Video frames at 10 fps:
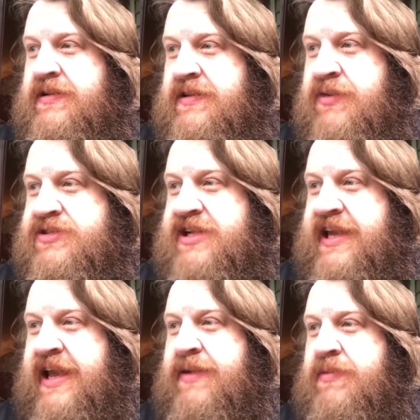There was a
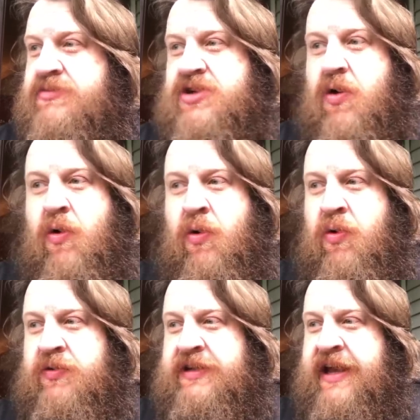game. It was an
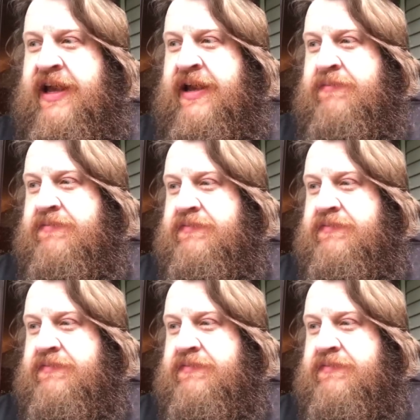old game.